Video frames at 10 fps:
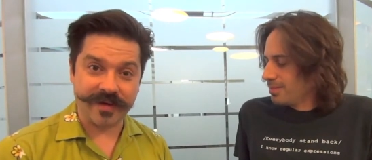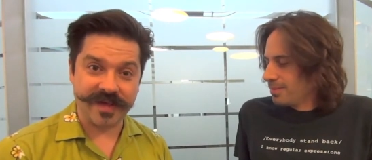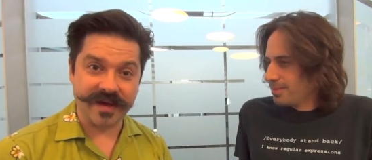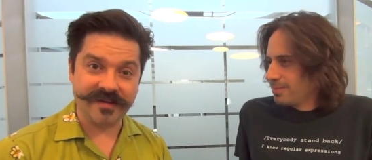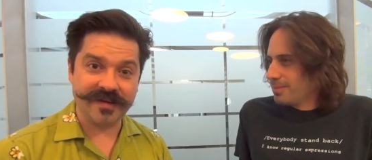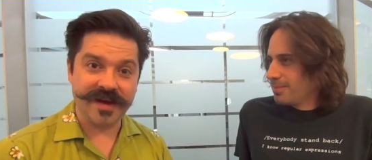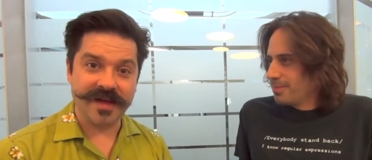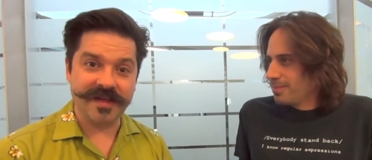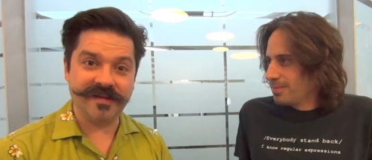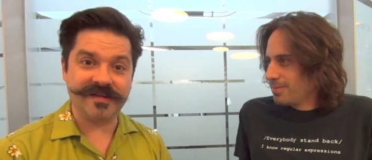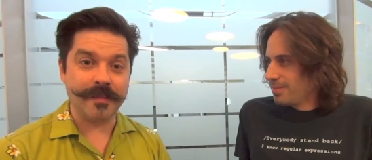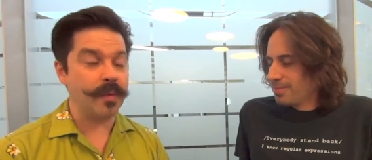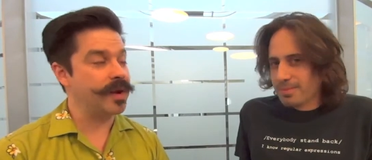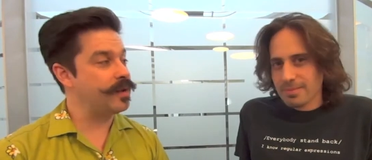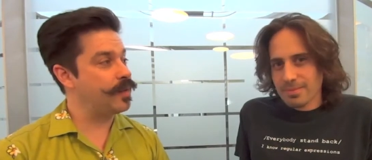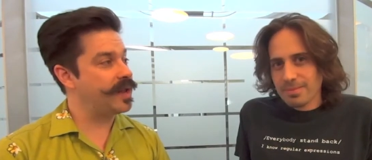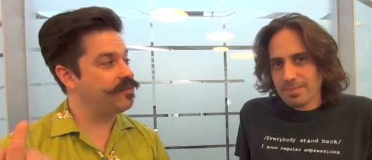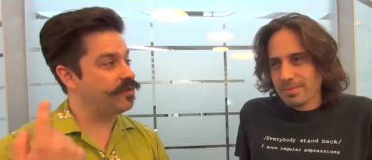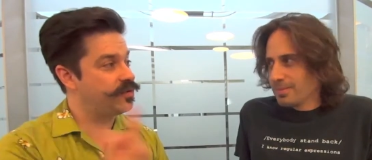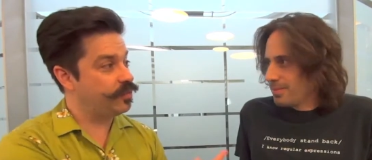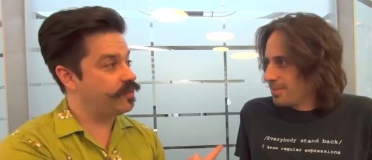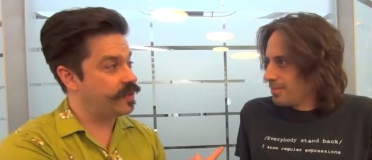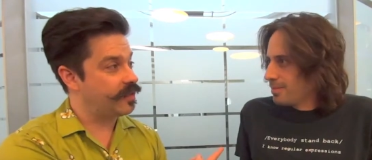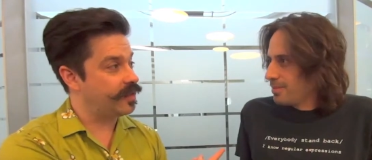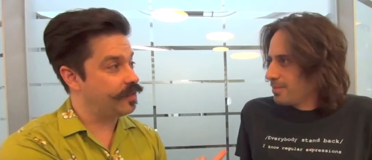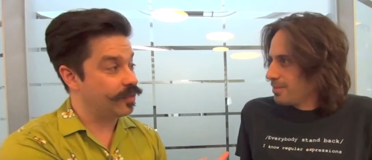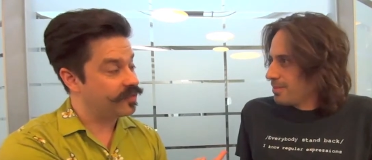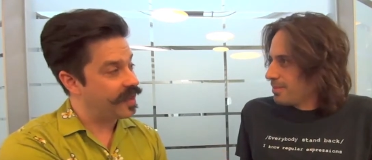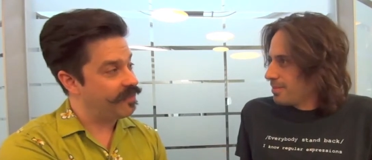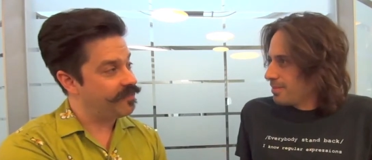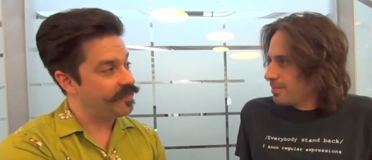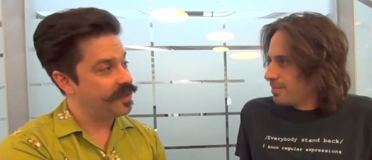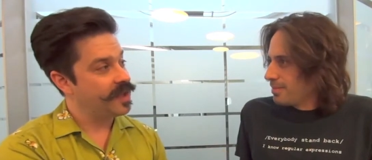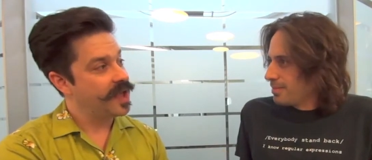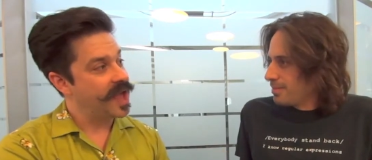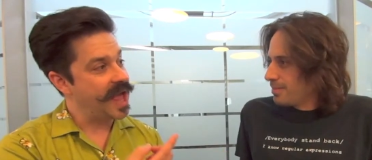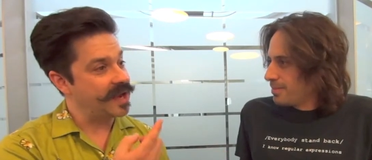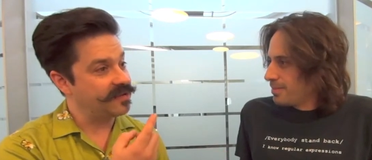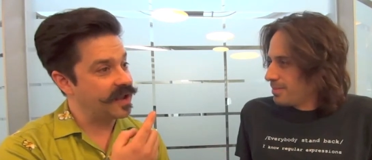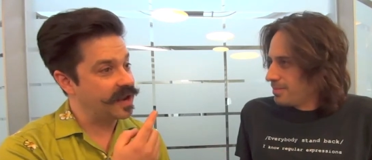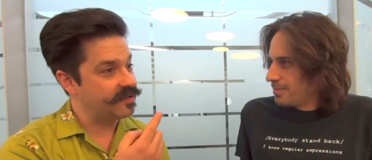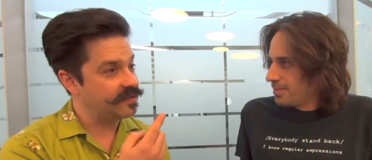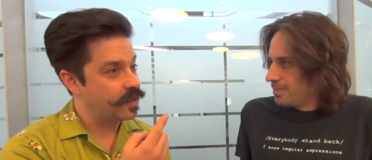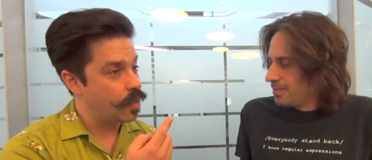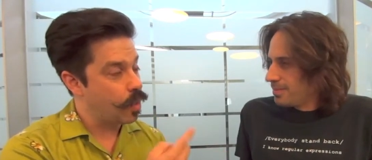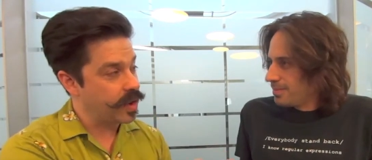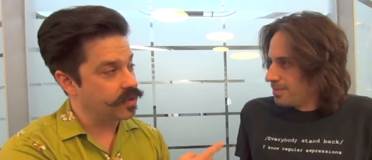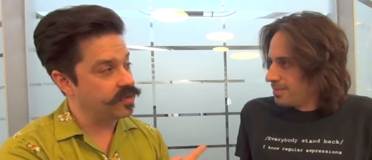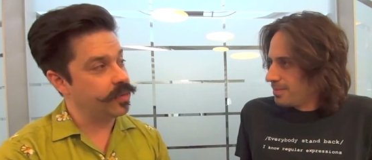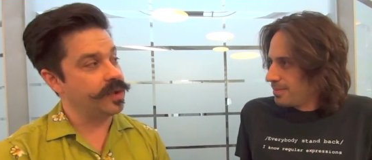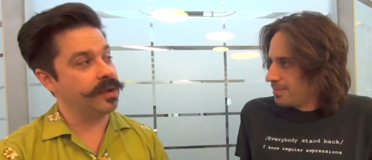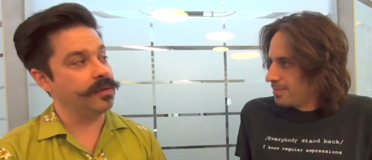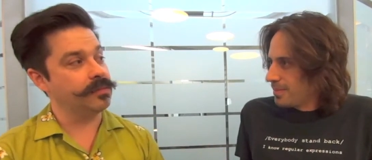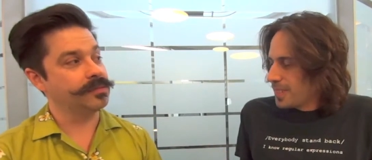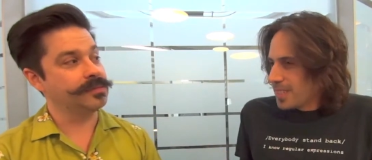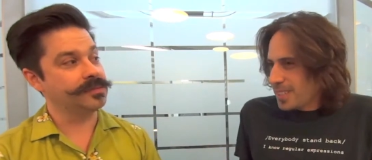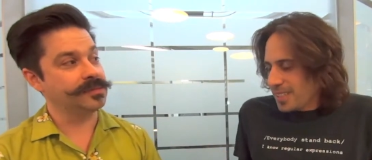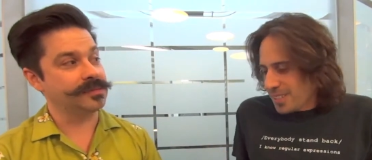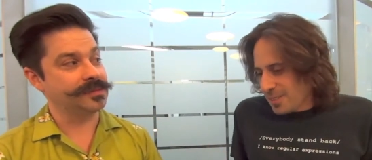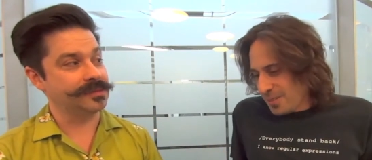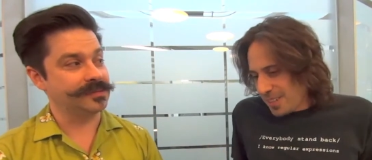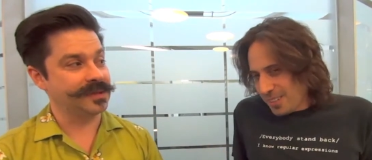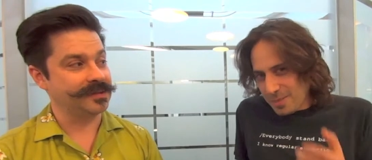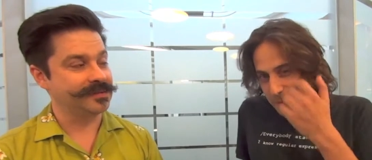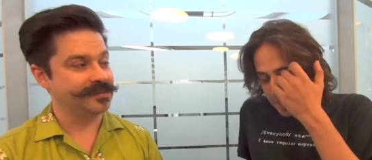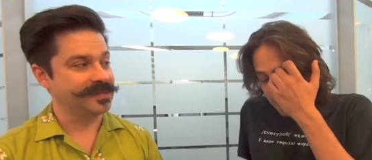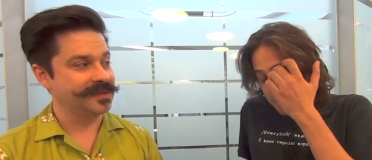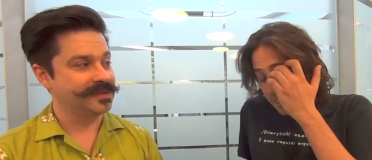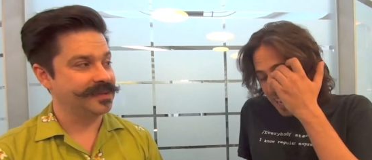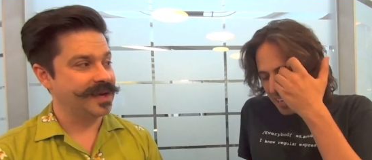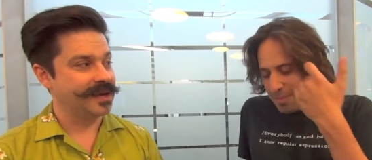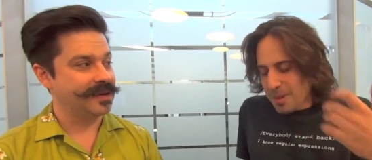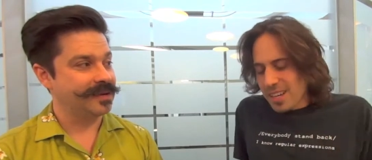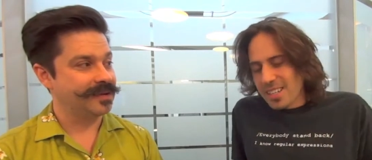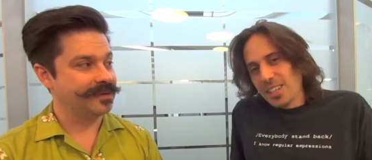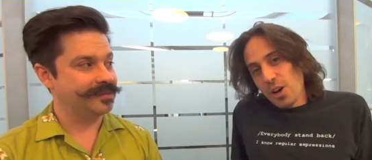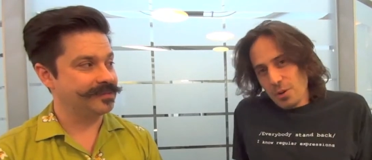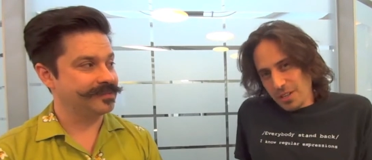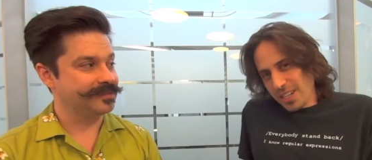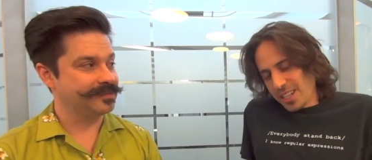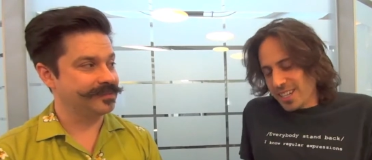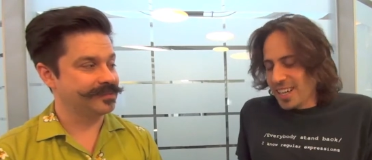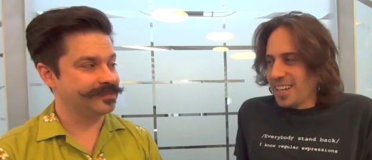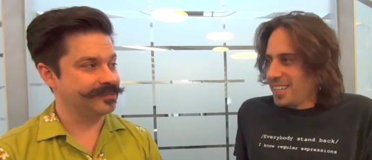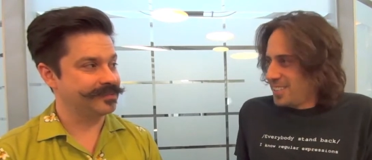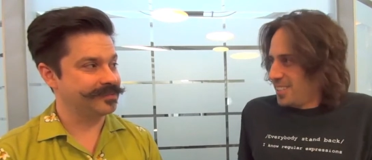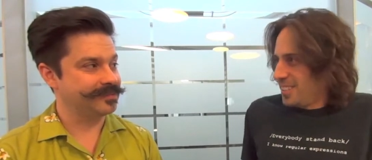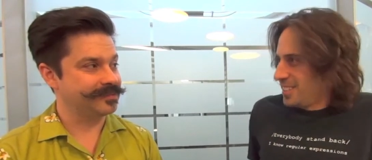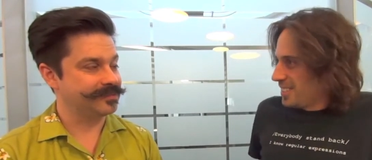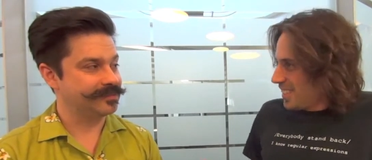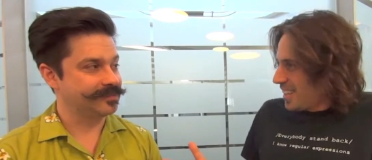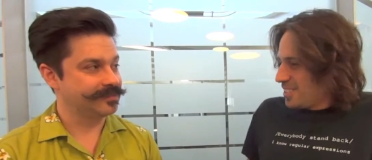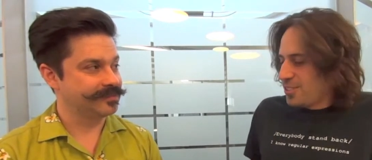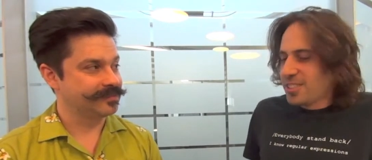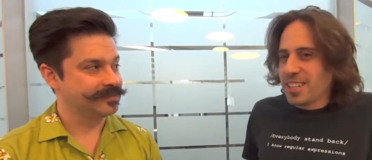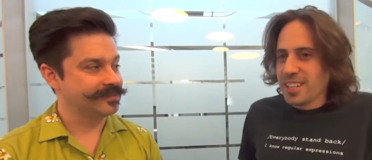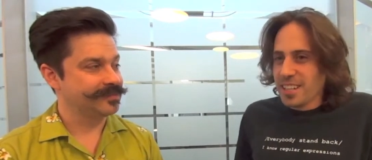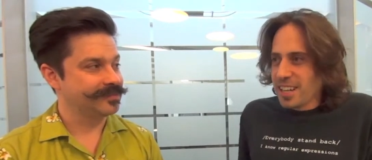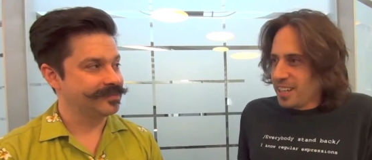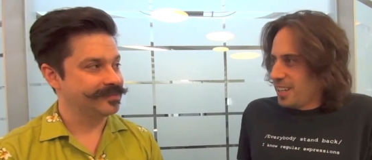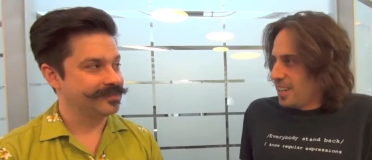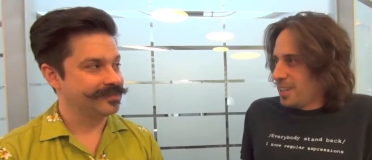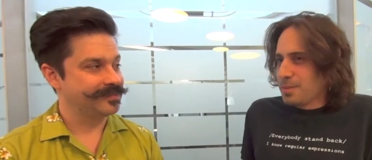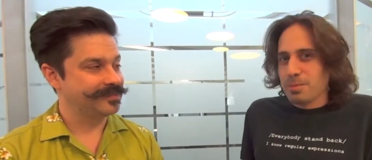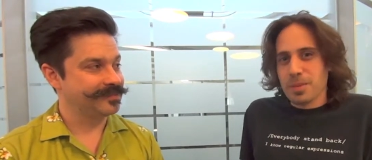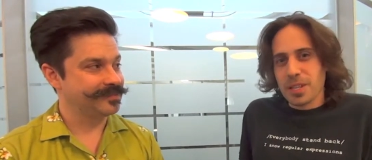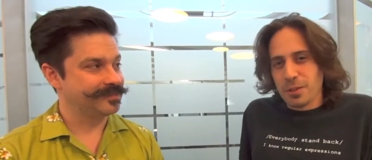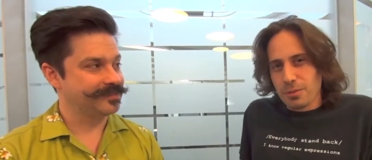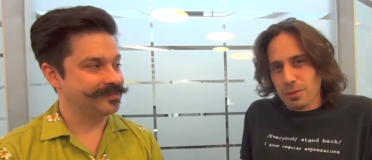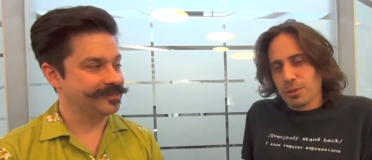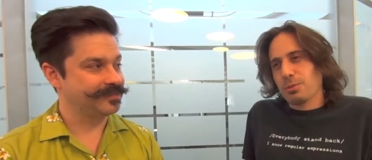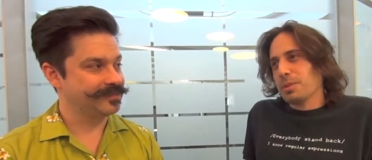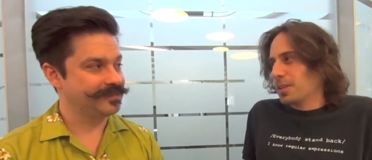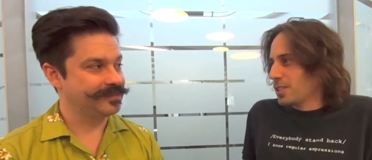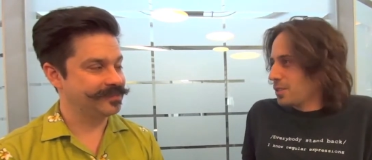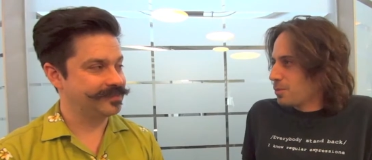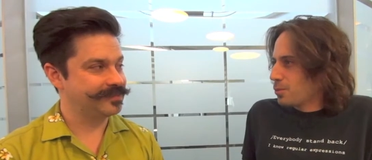Speaker 1: with us this summer. Why don't you introduce uh, yourself and tell us what you're doing here?
Speaker 2: Well, my name's Adam Hoenich, as uh, as you said, and I am here for three months